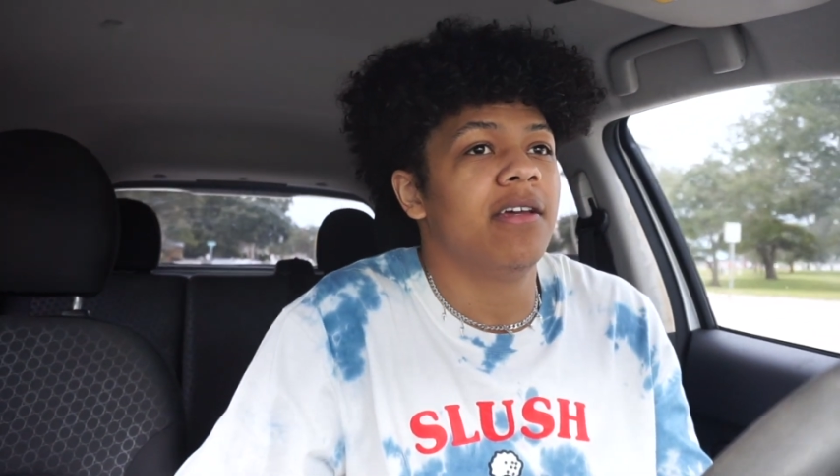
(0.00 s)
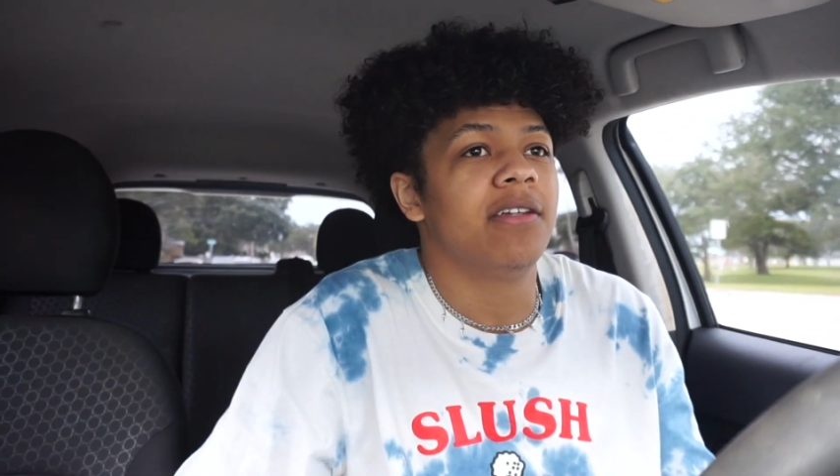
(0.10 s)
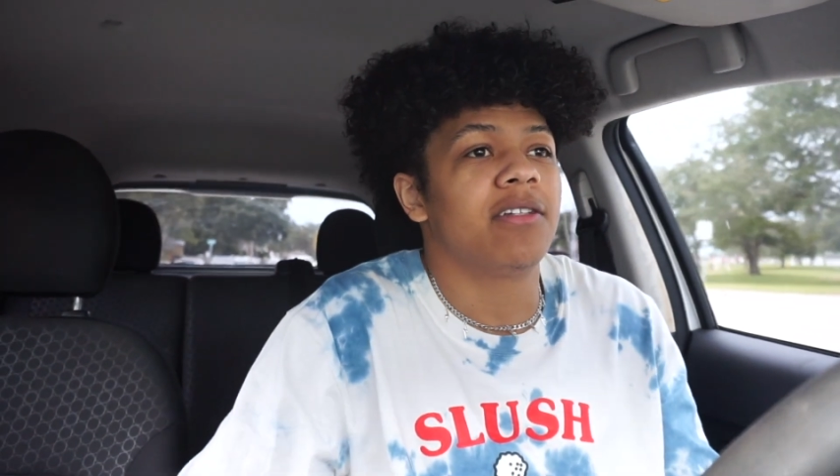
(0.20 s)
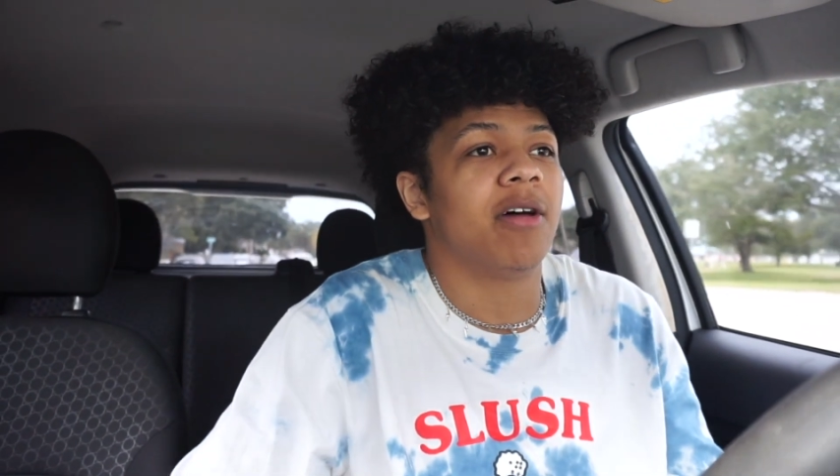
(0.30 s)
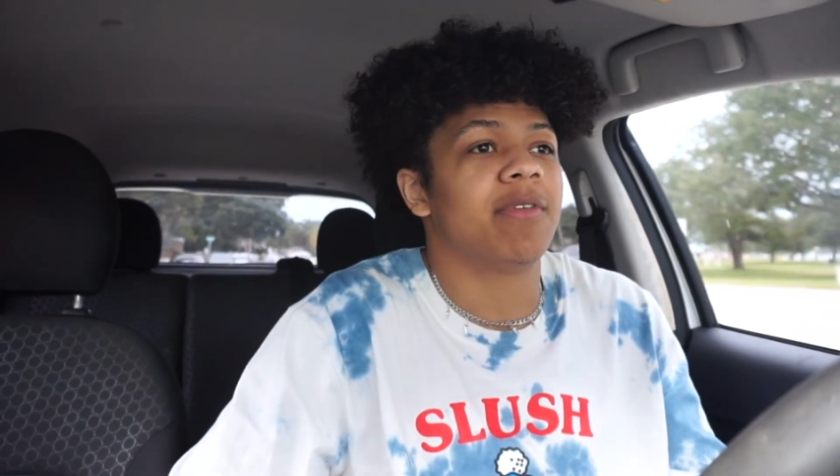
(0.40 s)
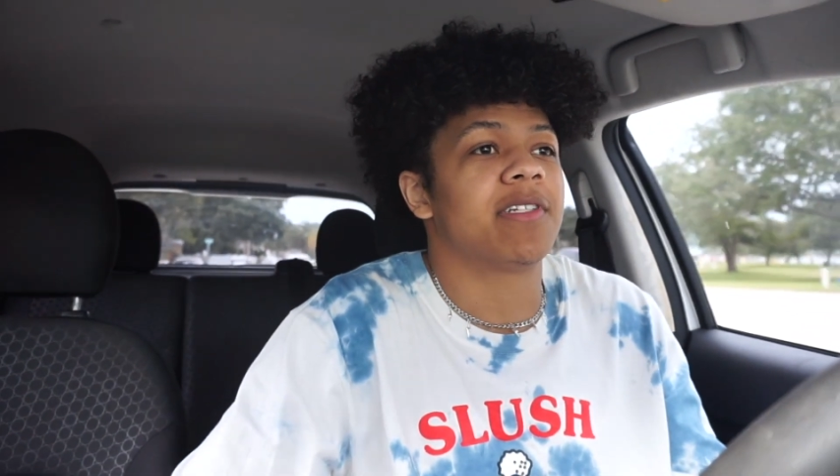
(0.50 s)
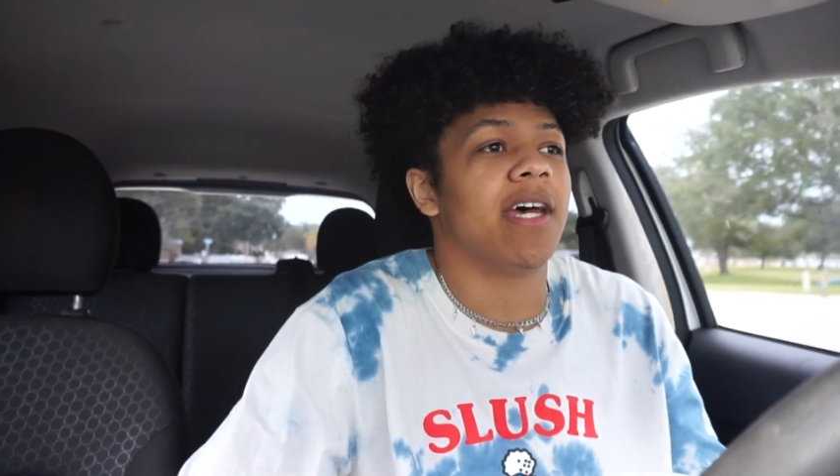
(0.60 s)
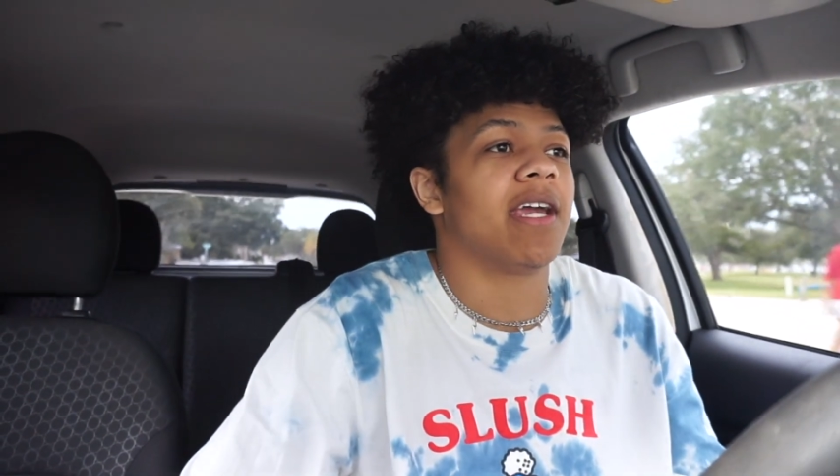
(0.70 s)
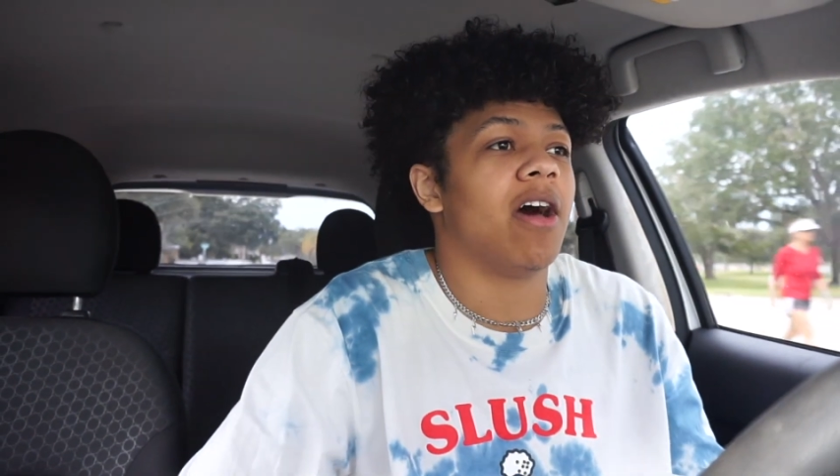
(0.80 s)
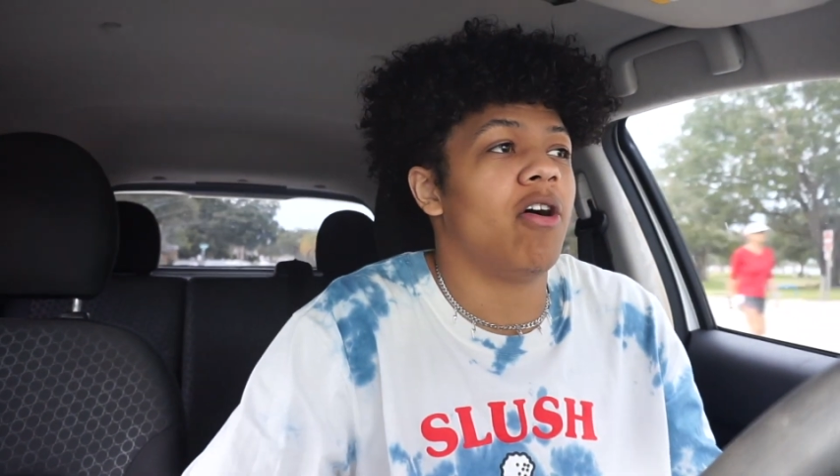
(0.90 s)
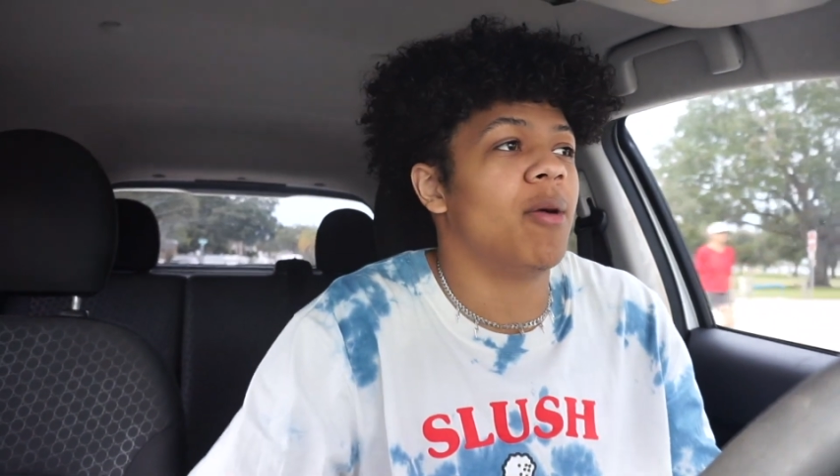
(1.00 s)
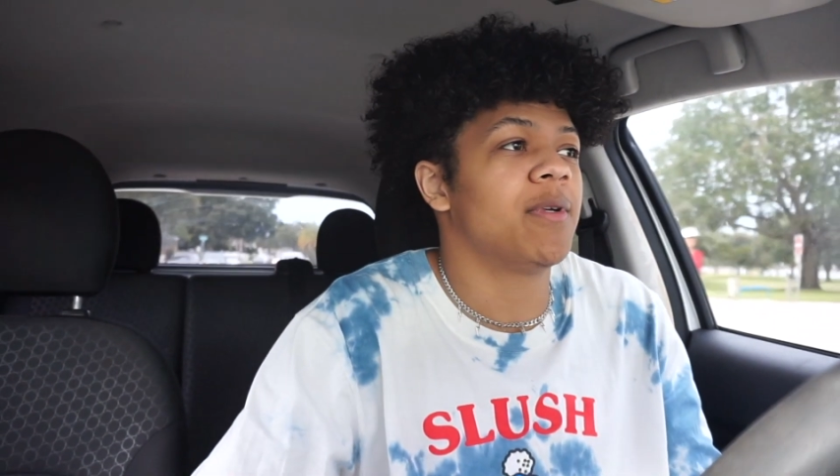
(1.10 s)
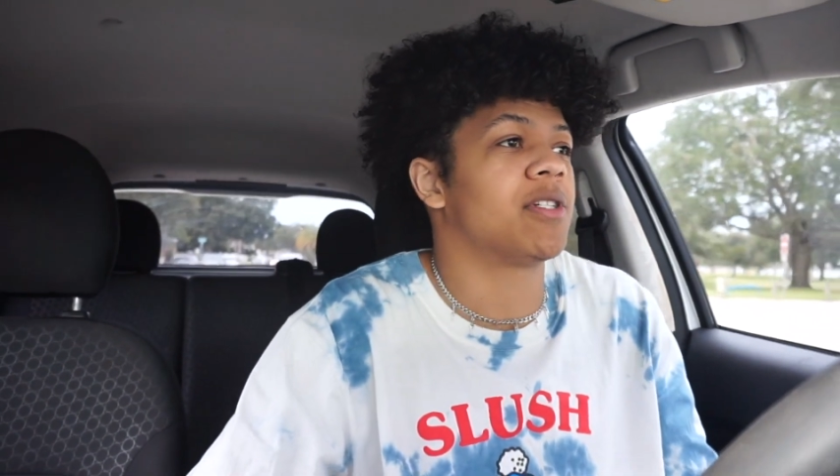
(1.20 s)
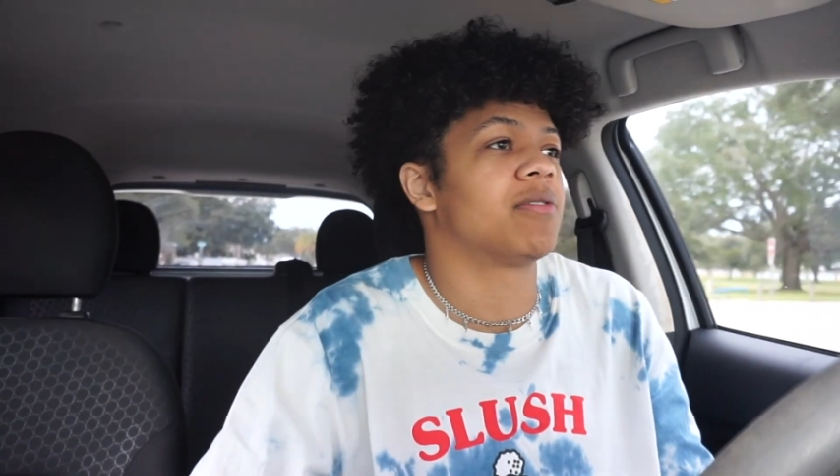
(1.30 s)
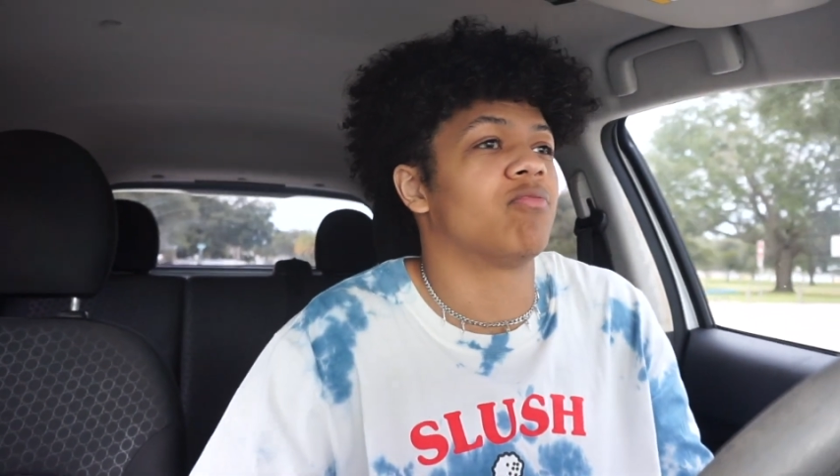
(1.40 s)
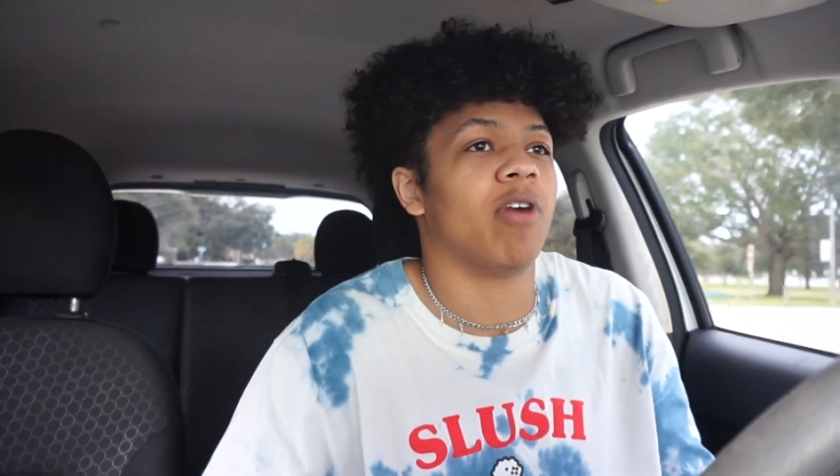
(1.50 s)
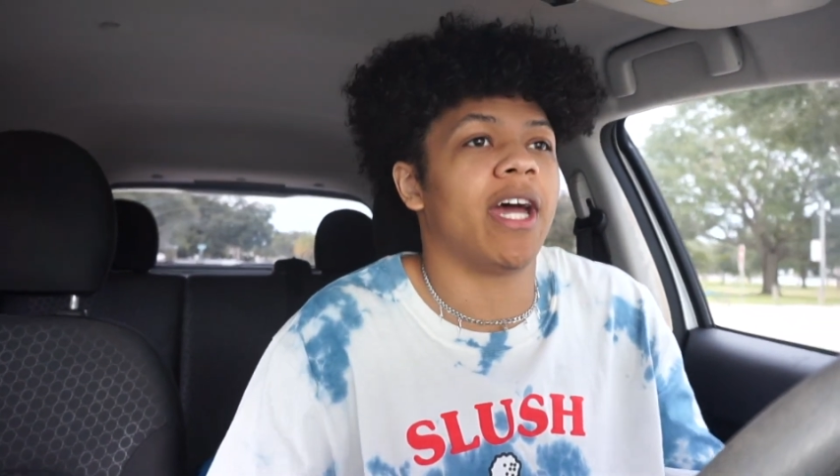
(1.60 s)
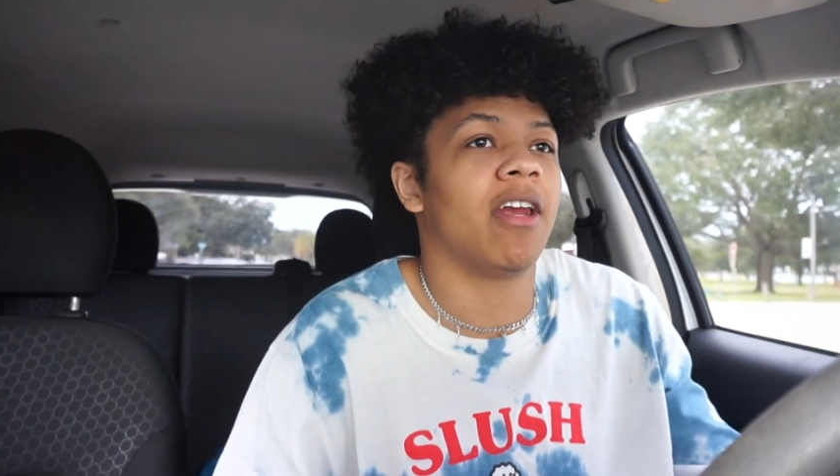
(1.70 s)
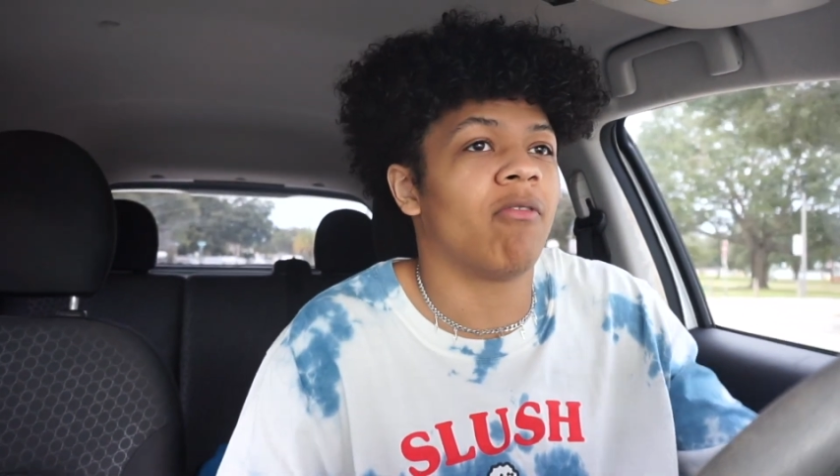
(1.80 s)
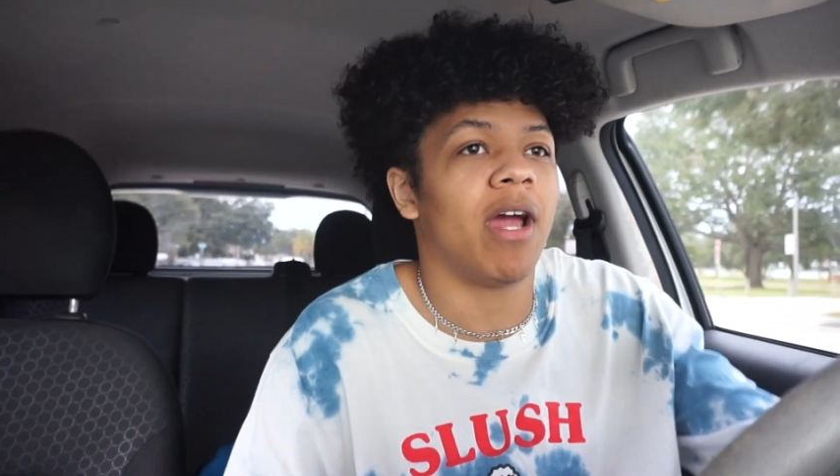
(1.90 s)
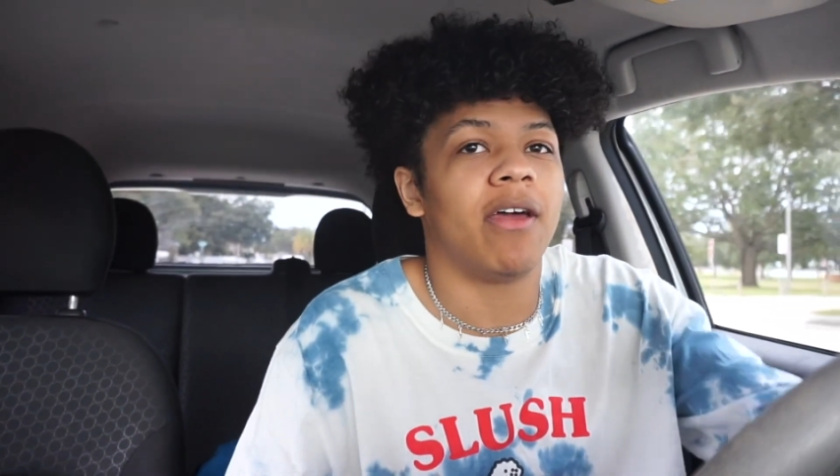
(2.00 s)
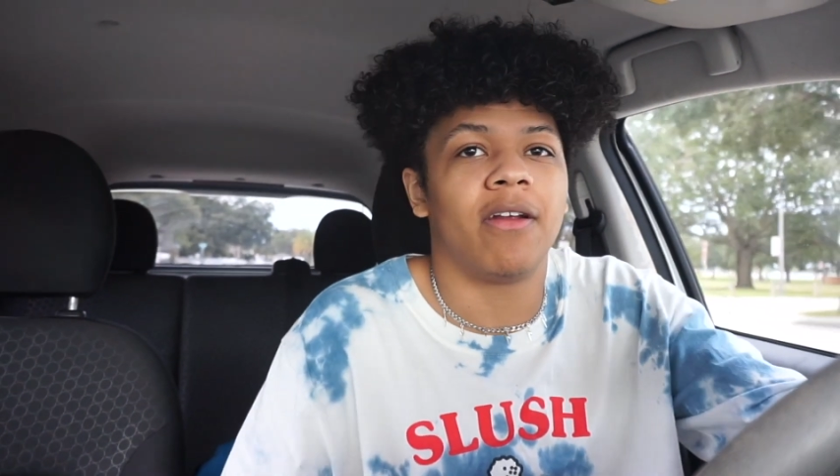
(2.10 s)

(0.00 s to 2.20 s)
So I'm just like, oh, I'm just riding around.